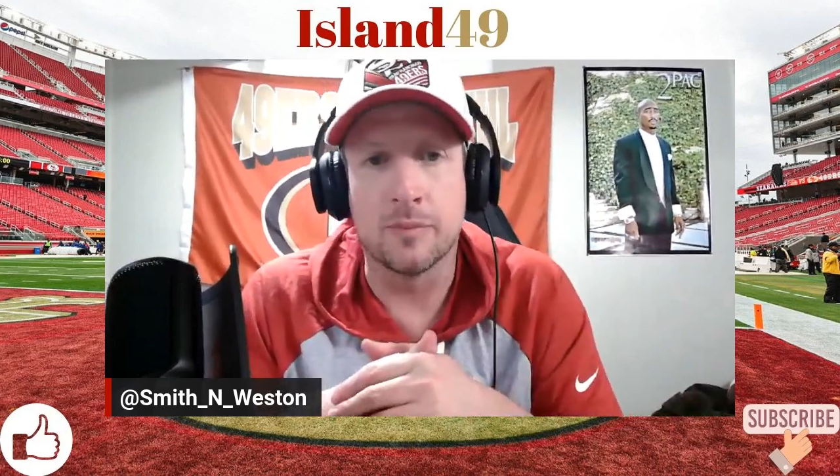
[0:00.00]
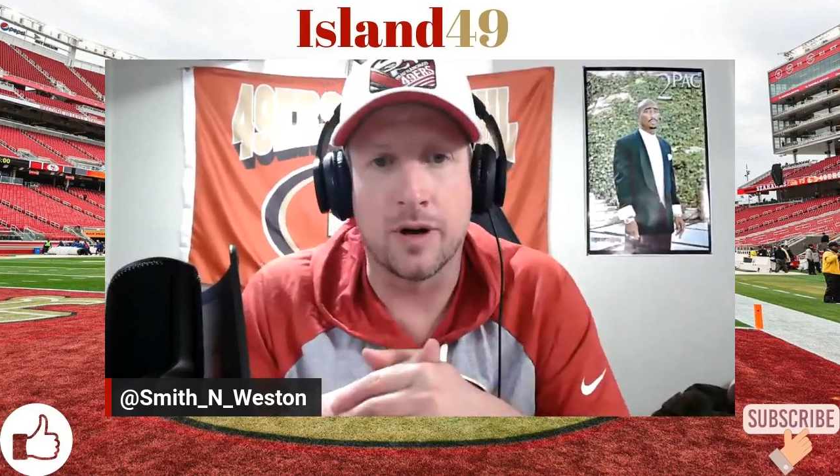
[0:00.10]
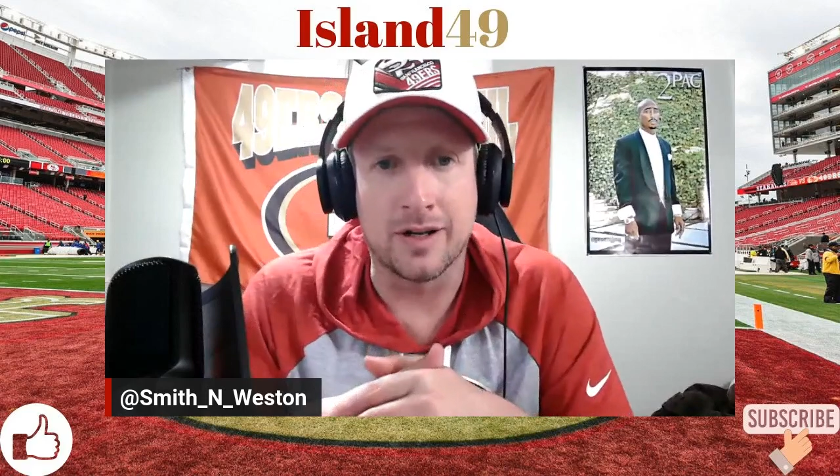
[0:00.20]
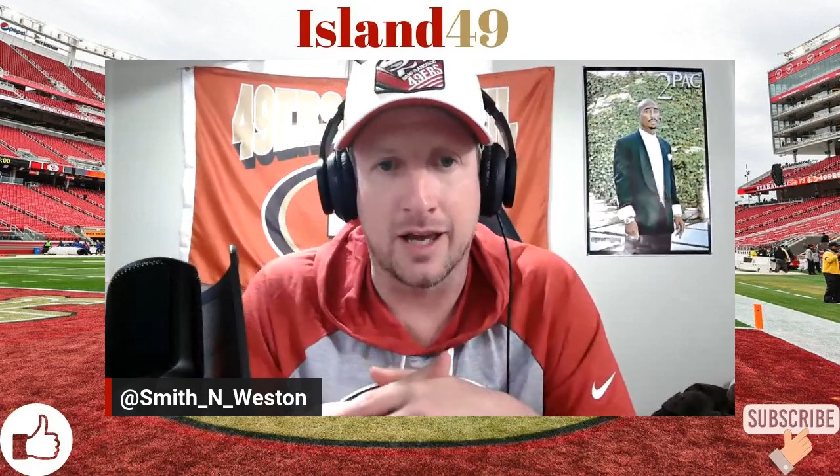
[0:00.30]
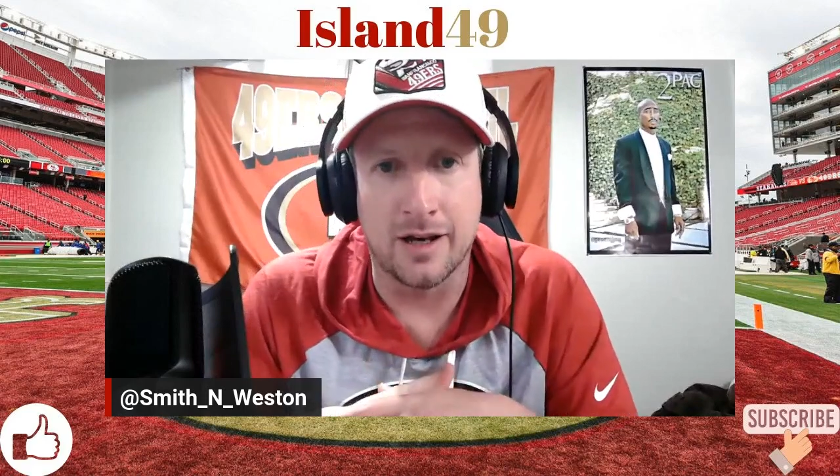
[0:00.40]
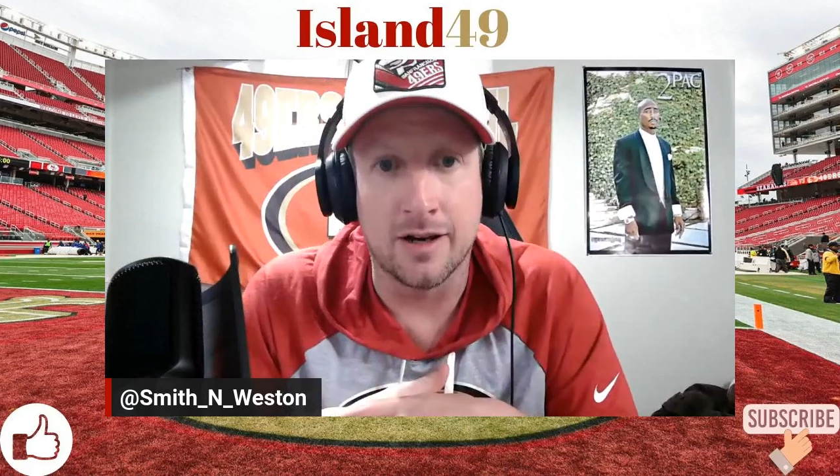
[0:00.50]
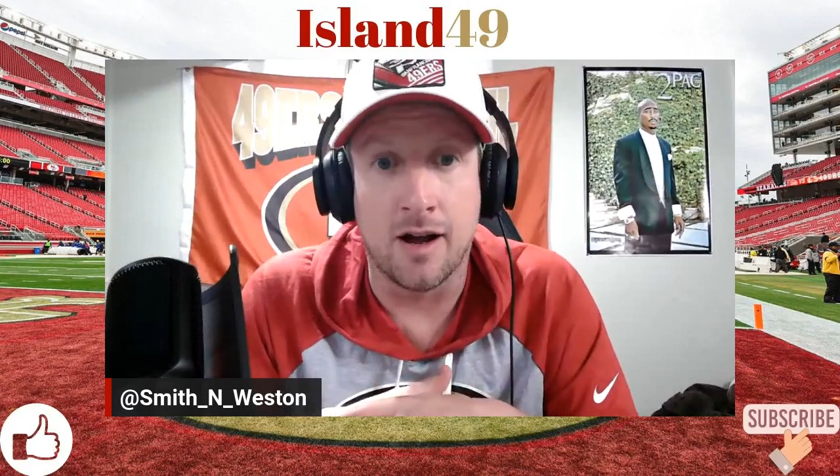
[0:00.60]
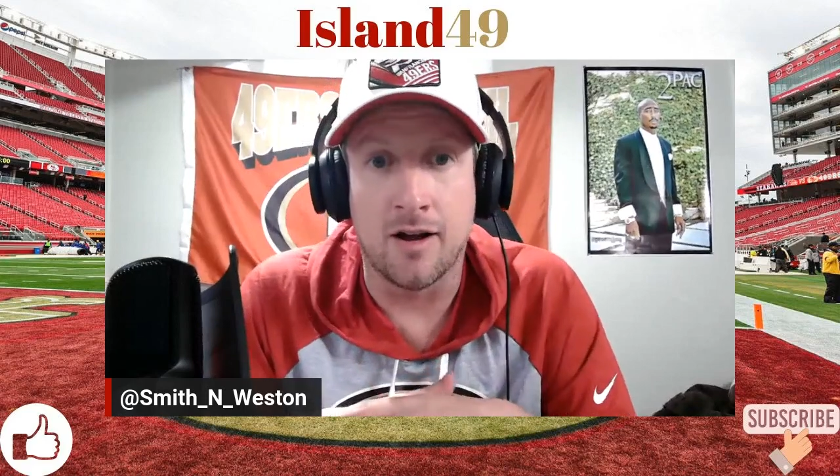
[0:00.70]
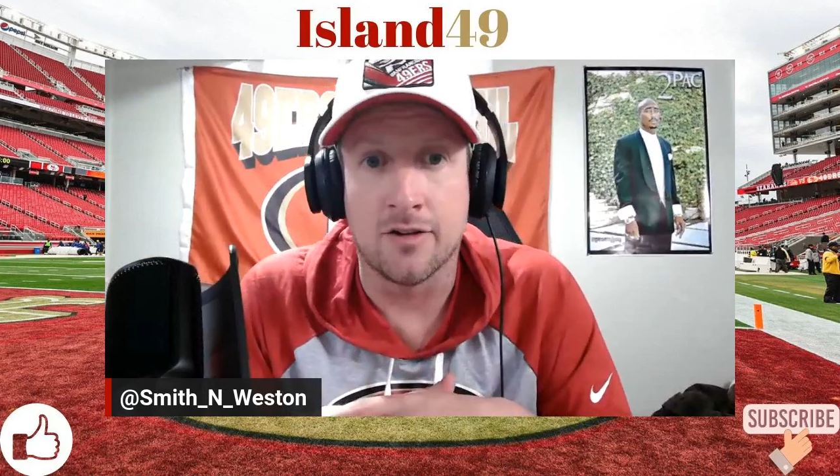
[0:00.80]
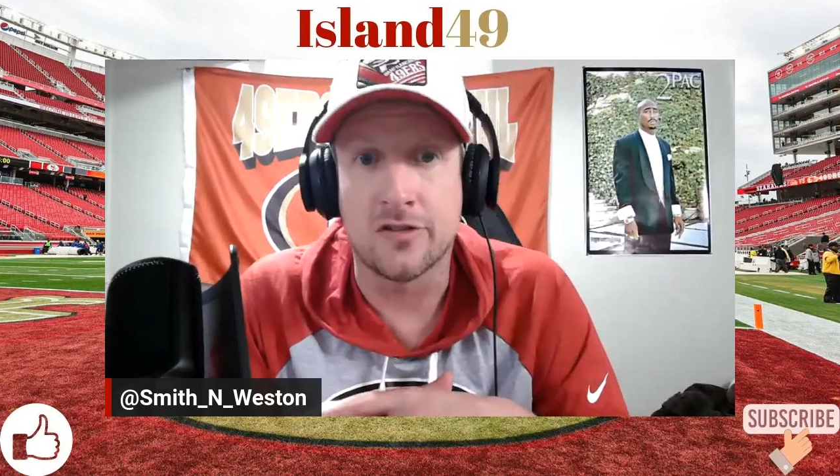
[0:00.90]
predicated
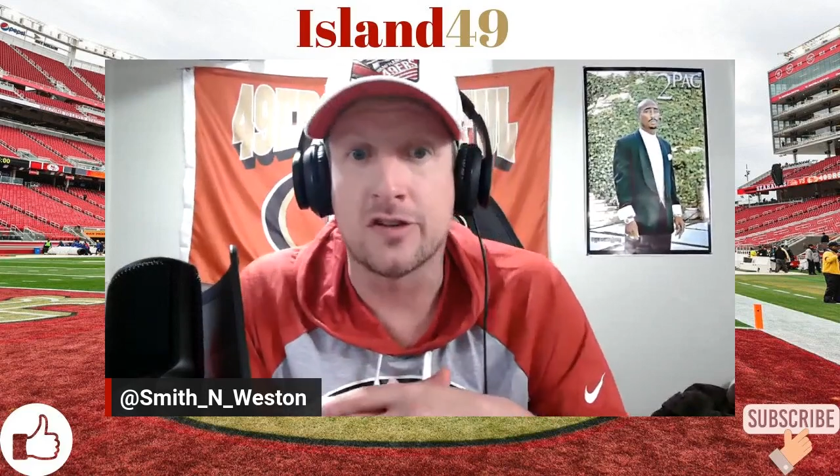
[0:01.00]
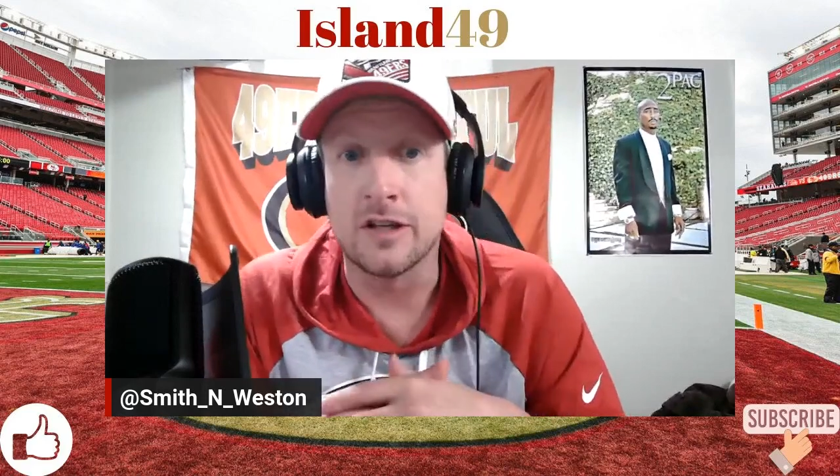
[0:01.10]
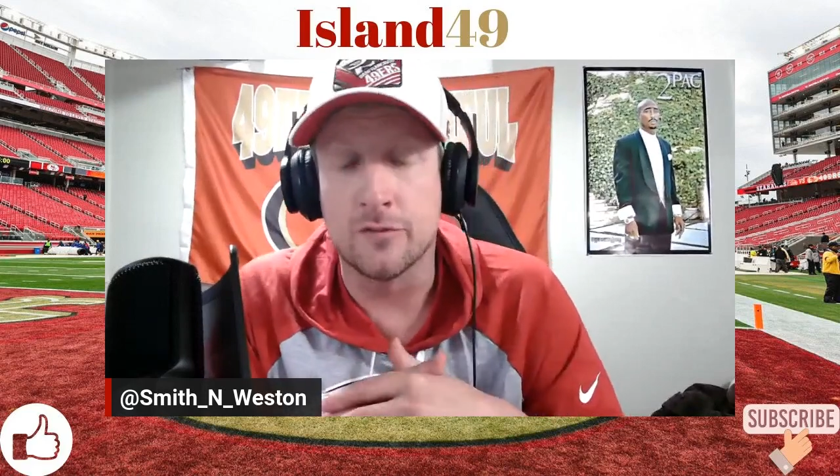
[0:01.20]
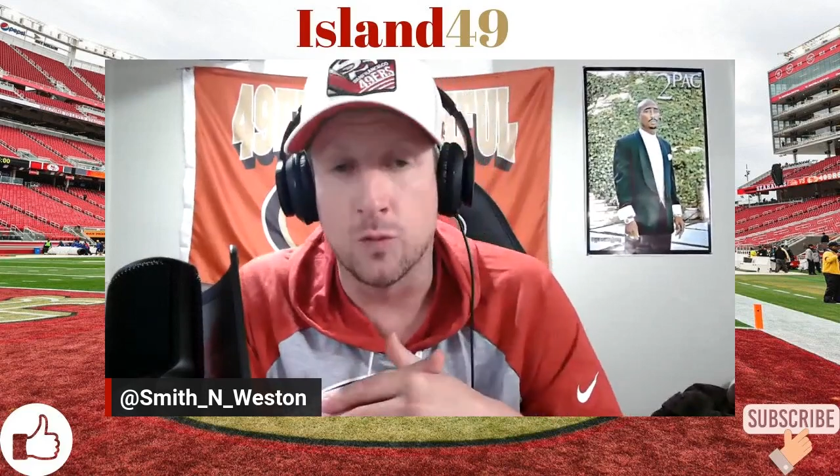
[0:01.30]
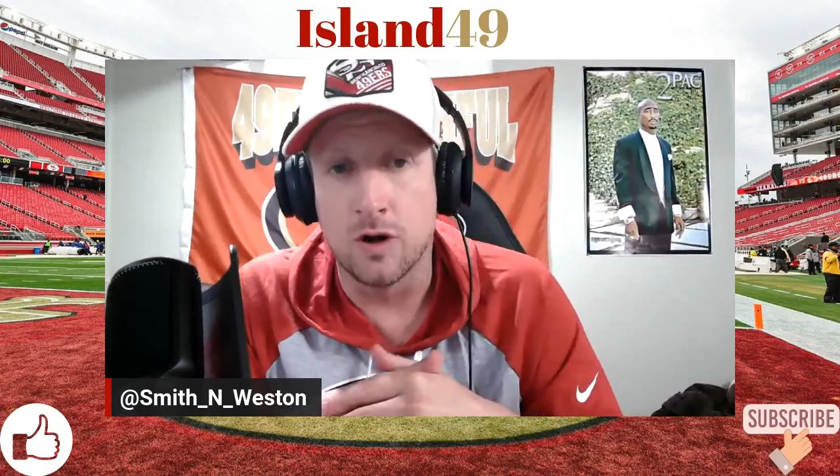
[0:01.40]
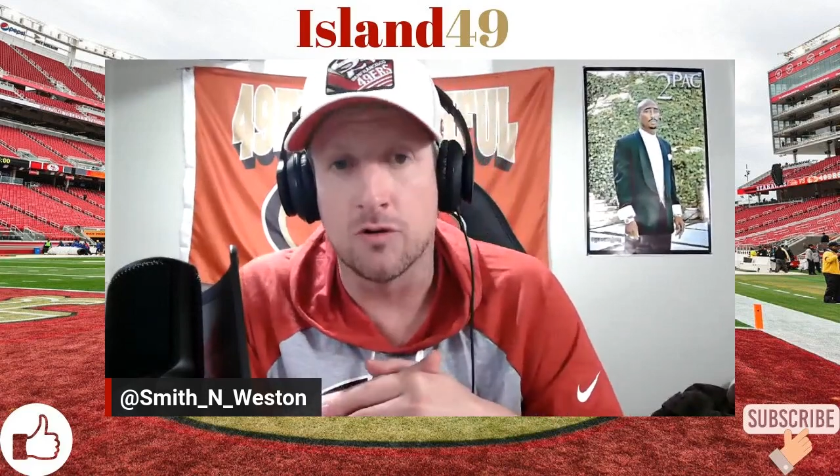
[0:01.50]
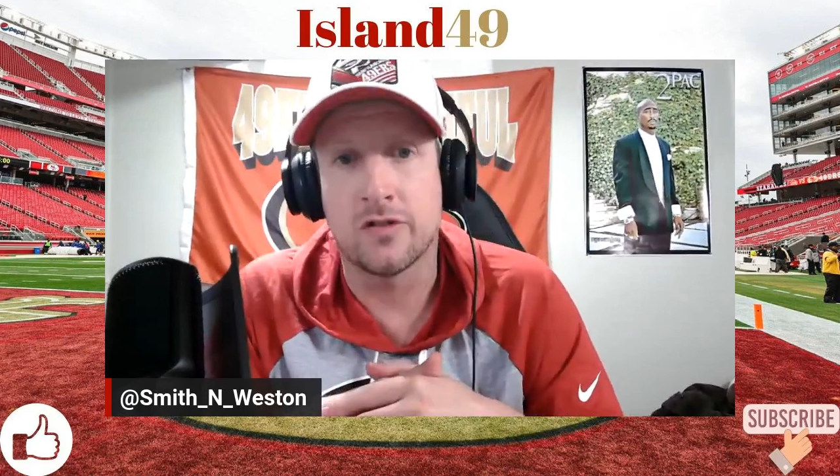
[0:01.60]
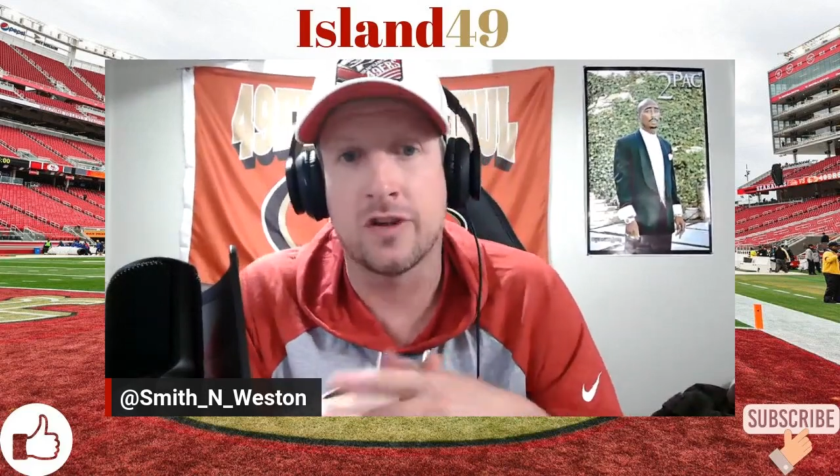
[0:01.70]
on Steve Wilks